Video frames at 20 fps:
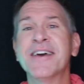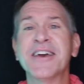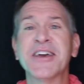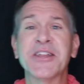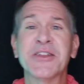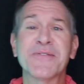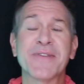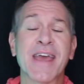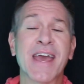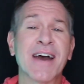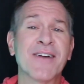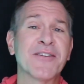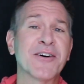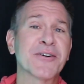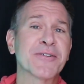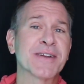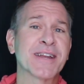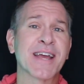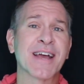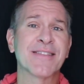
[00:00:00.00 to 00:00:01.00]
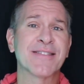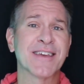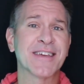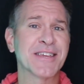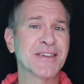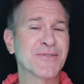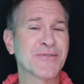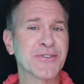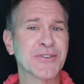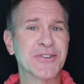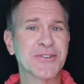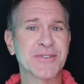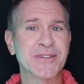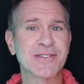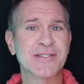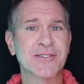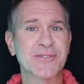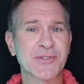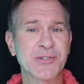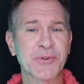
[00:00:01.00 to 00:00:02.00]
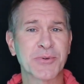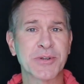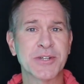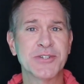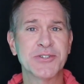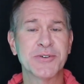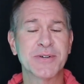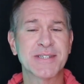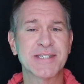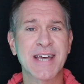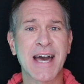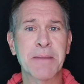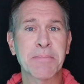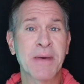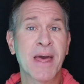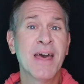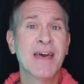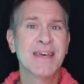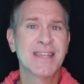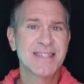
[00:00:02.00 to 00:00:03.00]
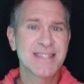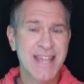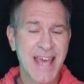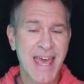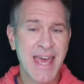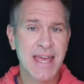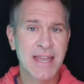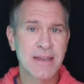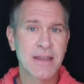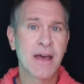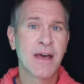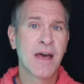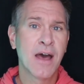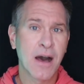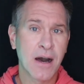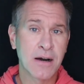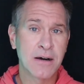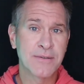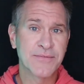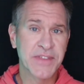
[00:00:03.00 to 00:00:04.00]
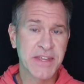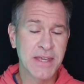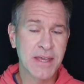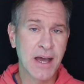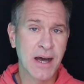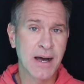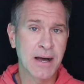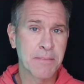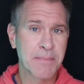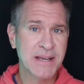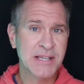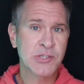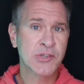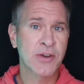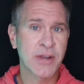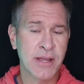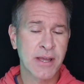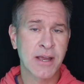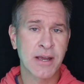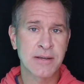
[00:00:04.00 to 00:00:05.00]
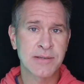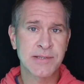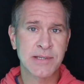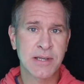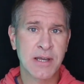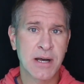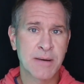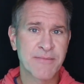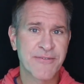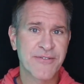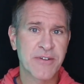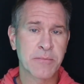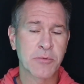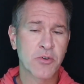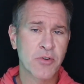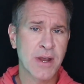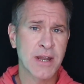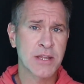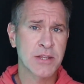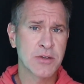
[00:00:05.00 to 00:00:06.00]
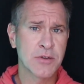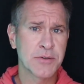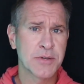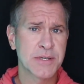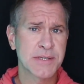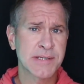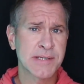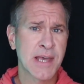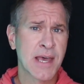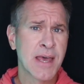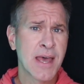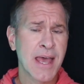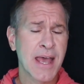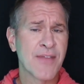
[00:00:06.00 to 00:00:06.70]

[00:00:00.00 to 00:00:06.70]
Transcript: And if you have already, I thank you for doing so. So we're going to do a top 10 of the uh, best credit cards that come from credit unions.